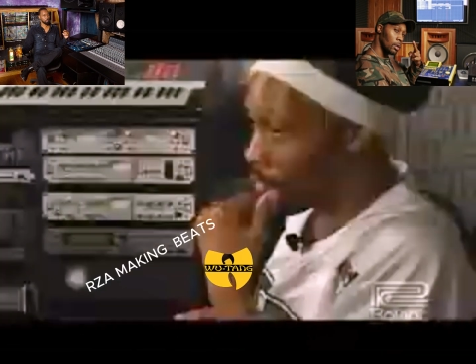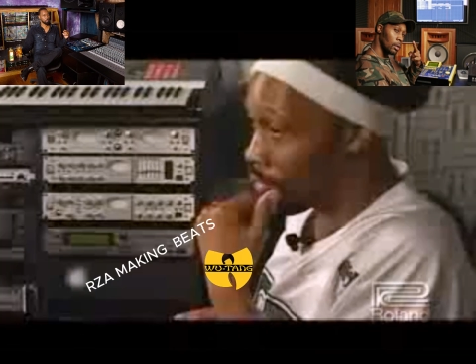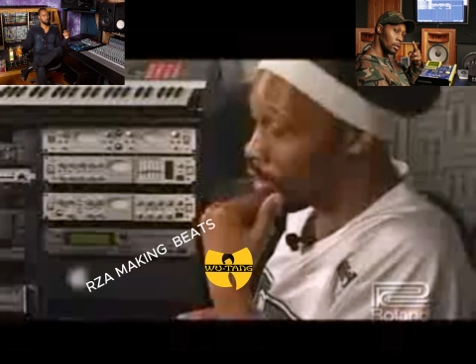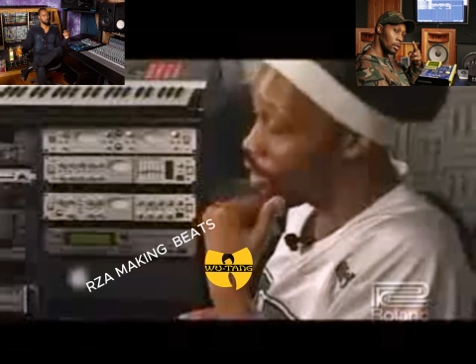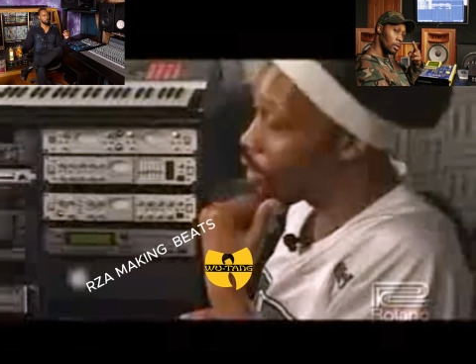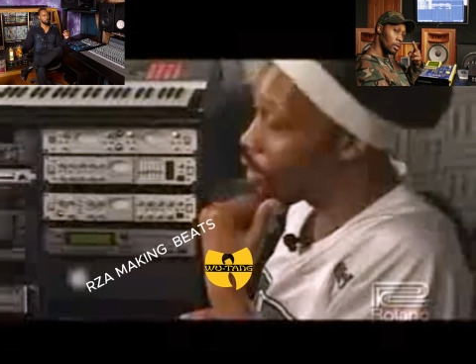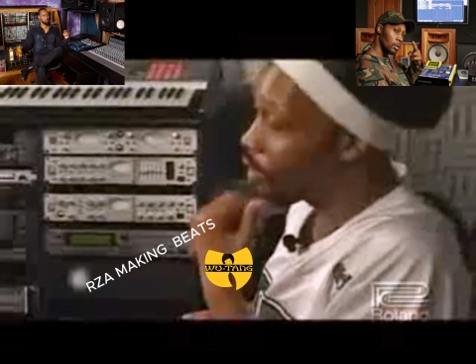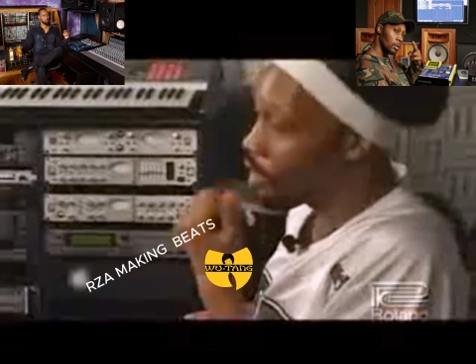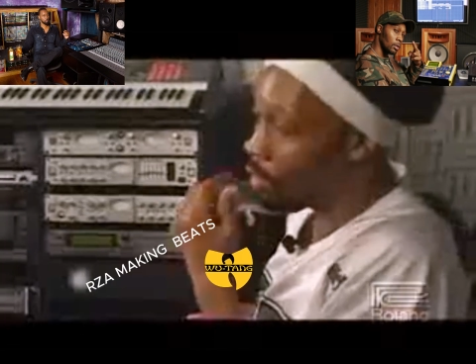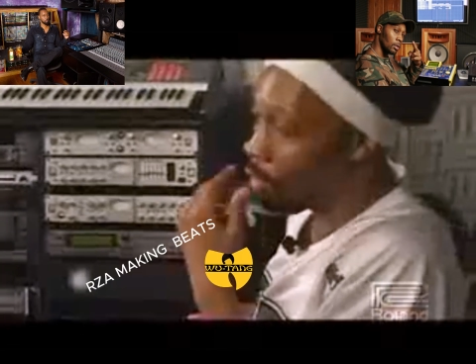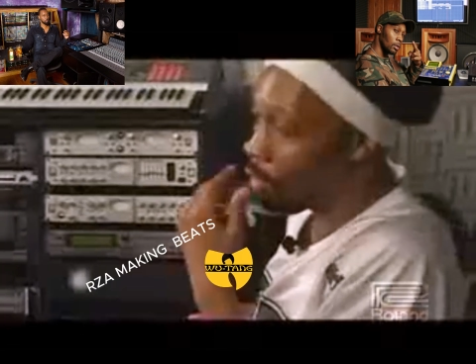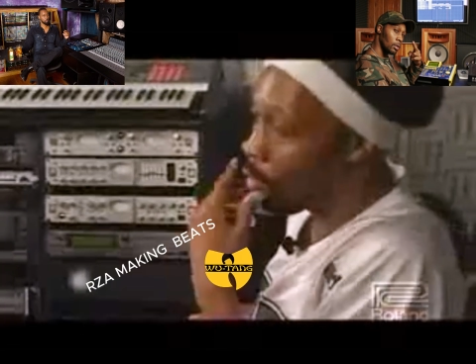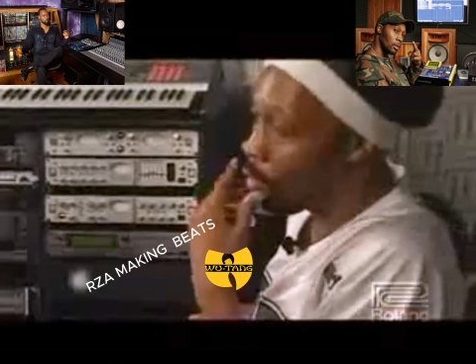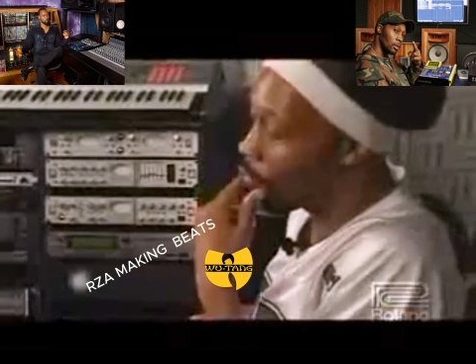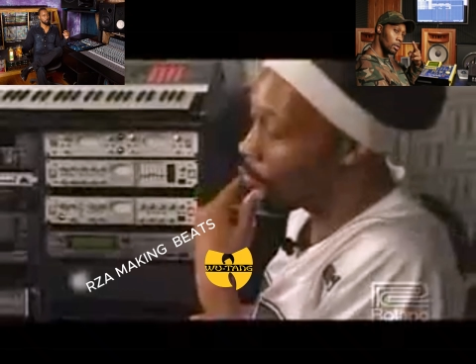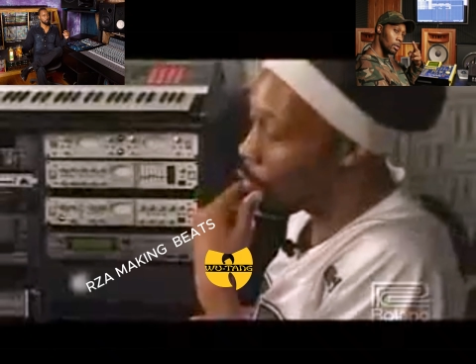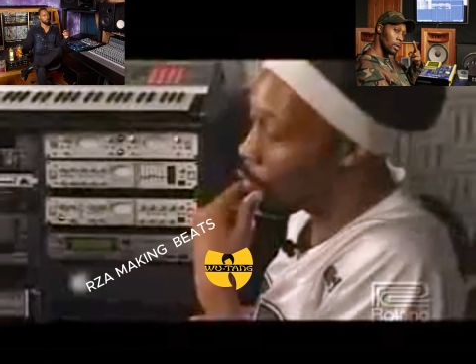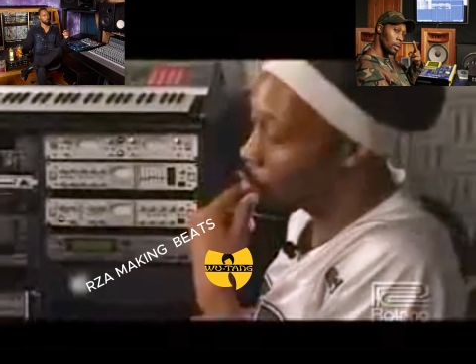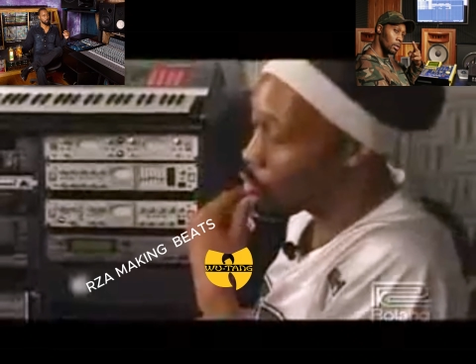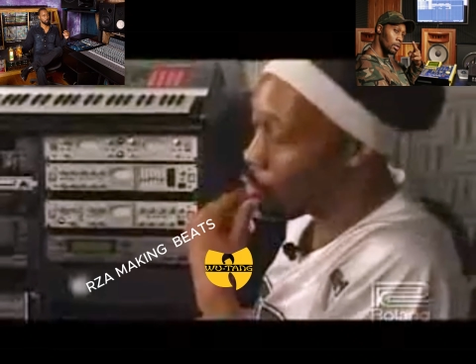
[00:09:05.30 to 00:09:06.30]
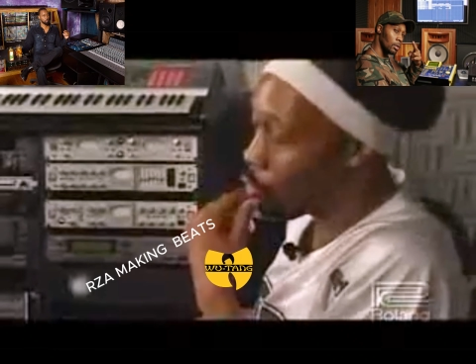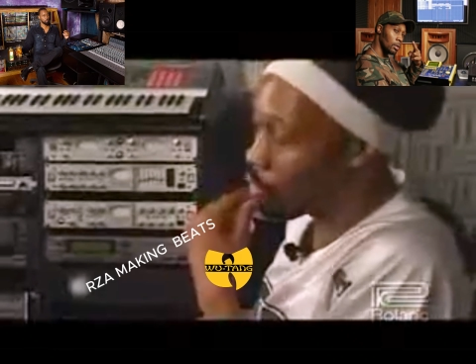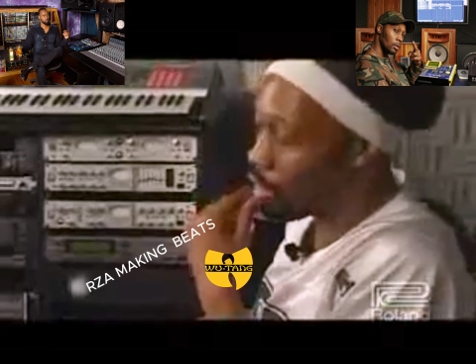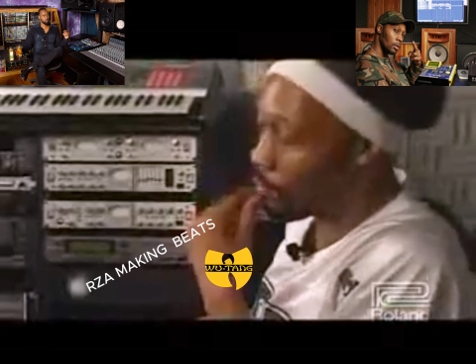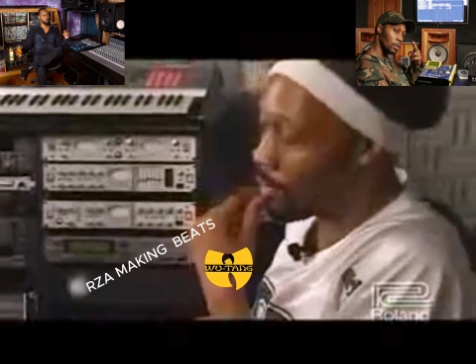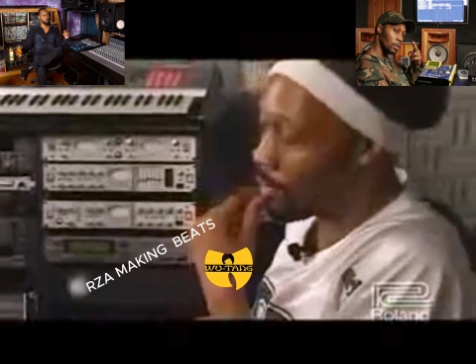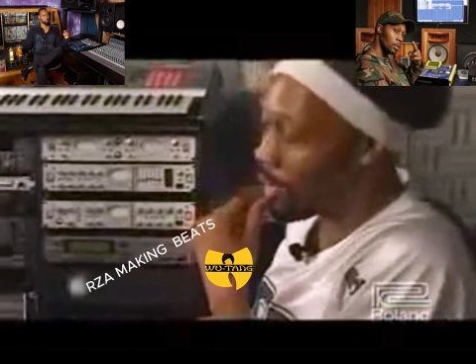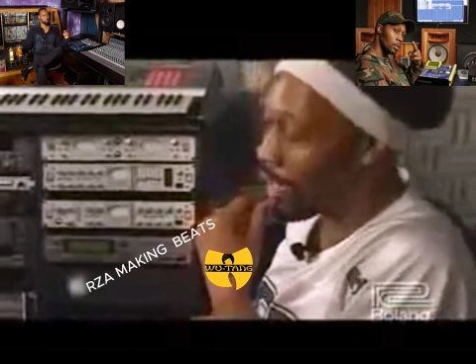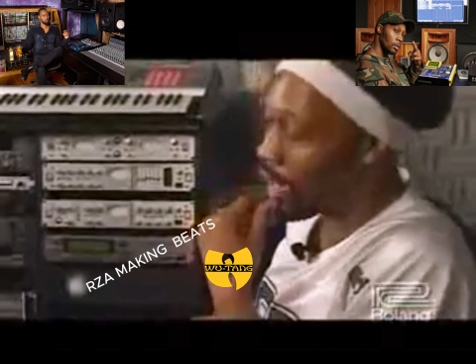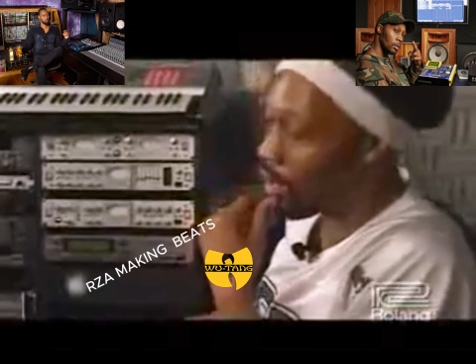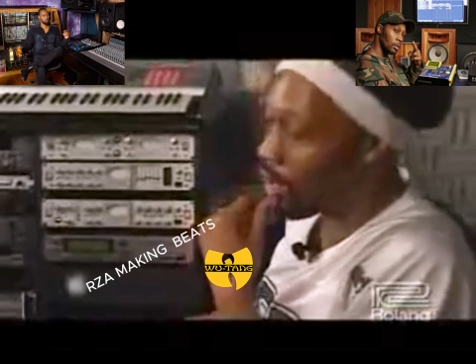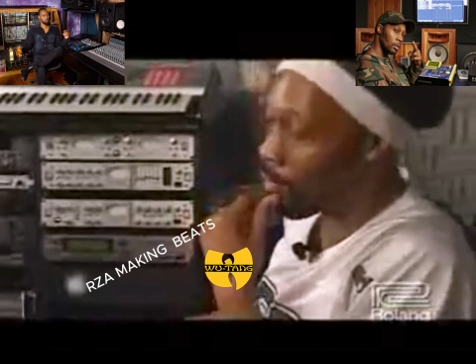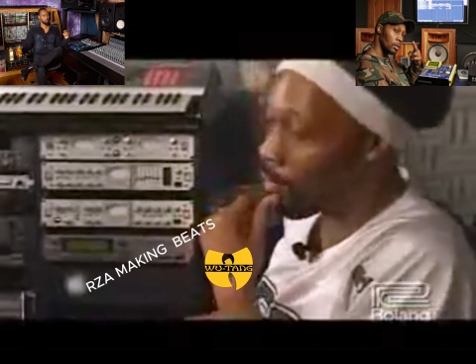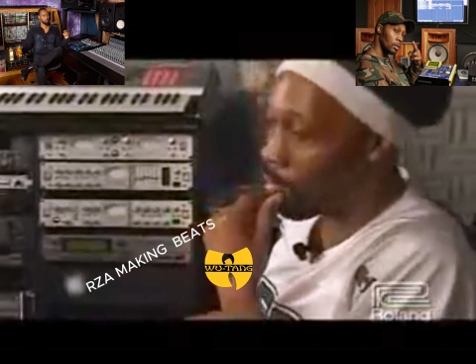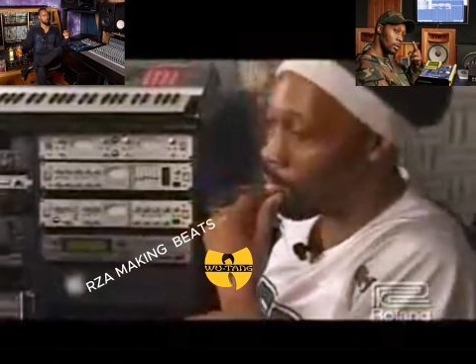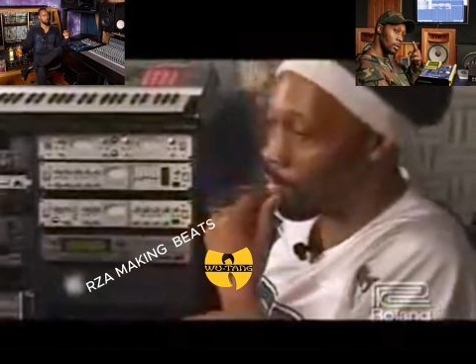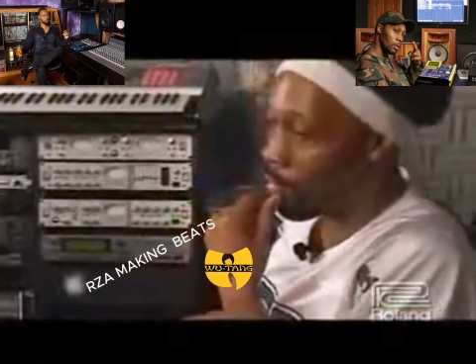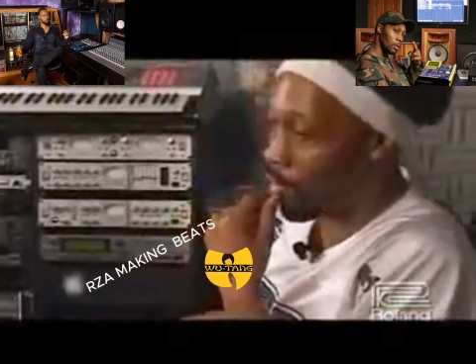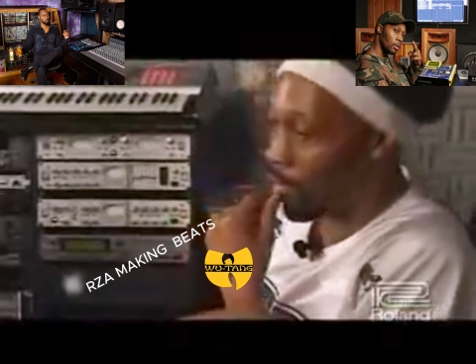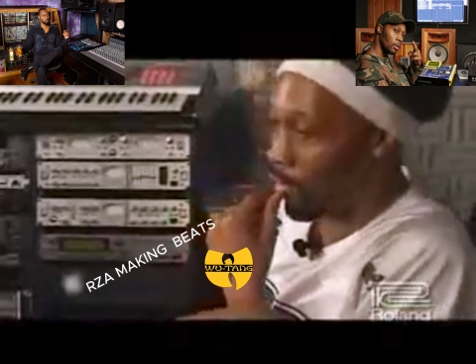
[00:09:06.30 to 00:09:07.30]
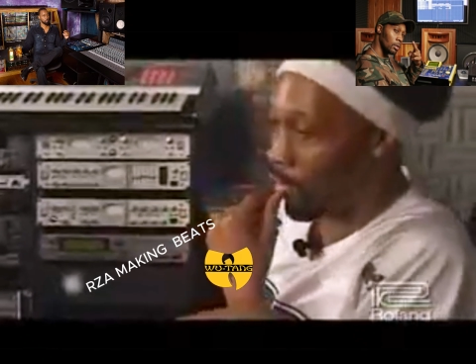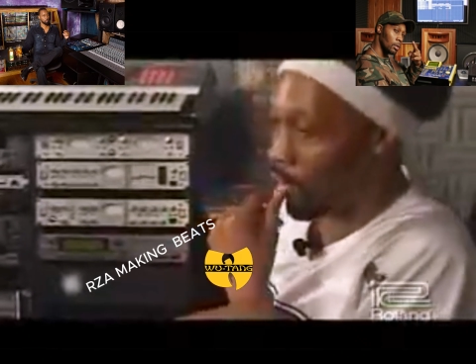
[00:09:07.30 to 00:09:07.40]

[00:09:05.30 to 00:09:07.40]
Really, that whole first ODB album,